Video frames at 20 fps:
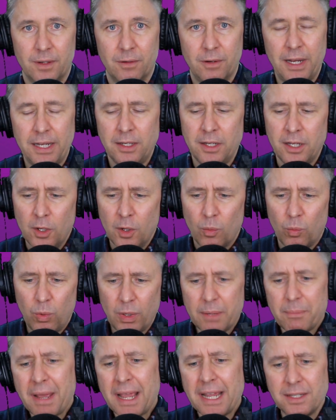Right?
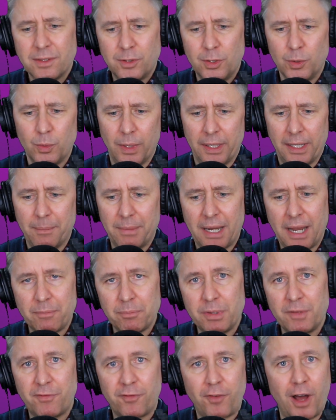What am I doing? I mean, I've
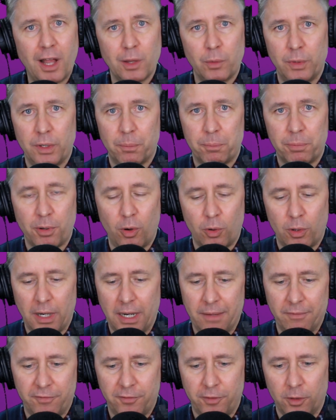been following a
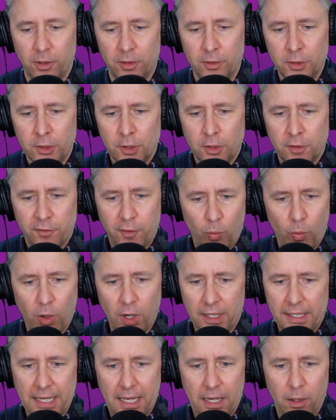program for for
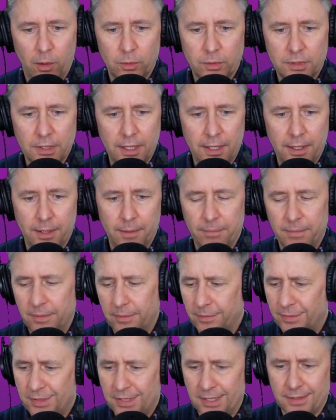workout
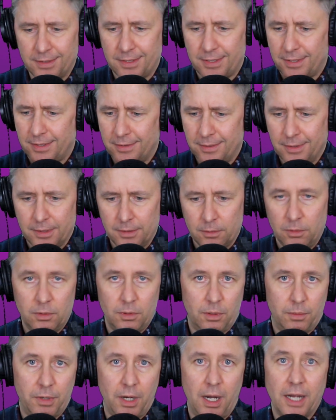um, since
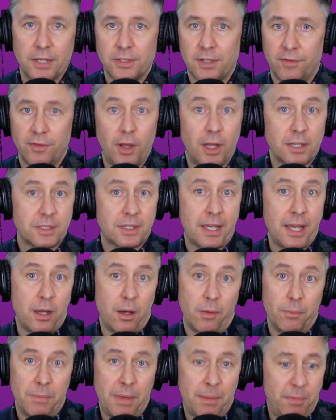oh gosh, I've lost
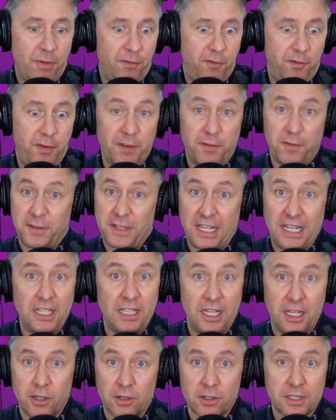count, maybe
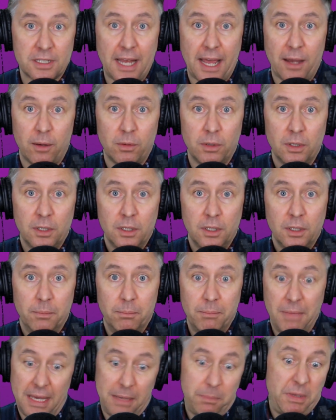fifteen years now
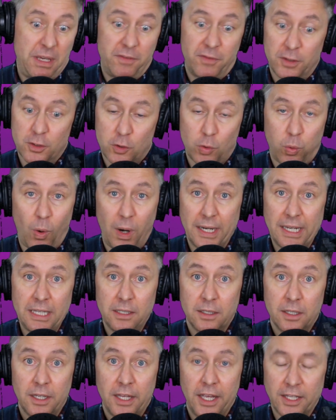maybe even
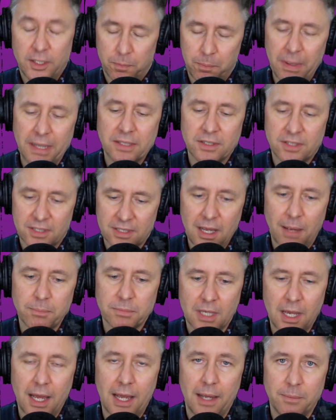20. It's been some
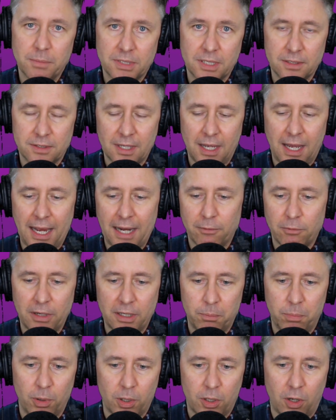time since I
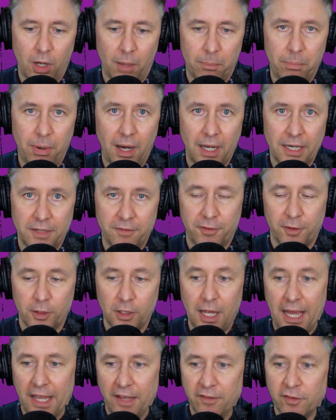read a book called Body for
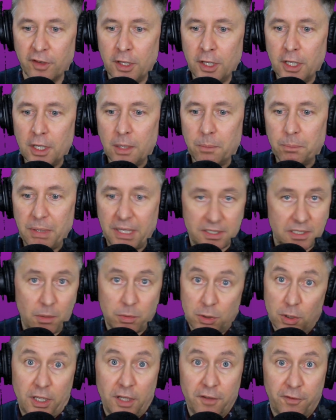Life because I
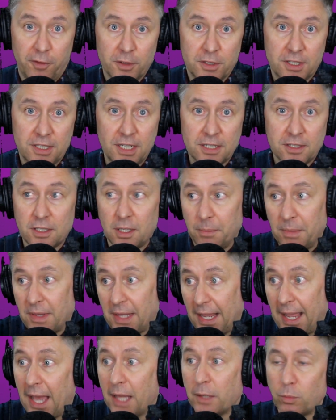was looking for a system and
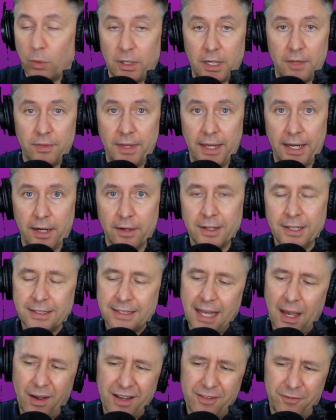they had one in there.
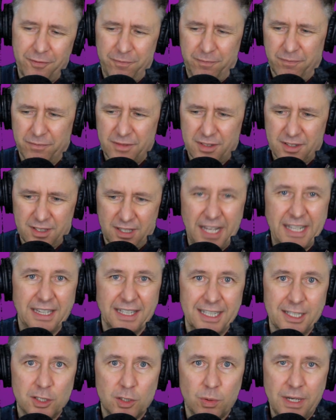Now I've
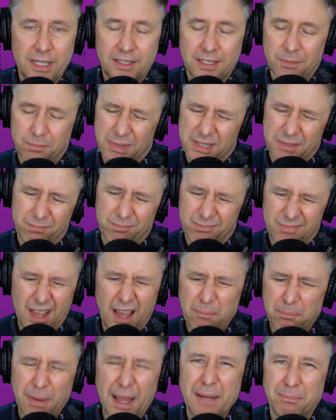slightly tweaked it, but
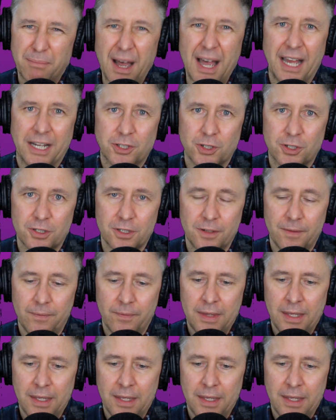not by much.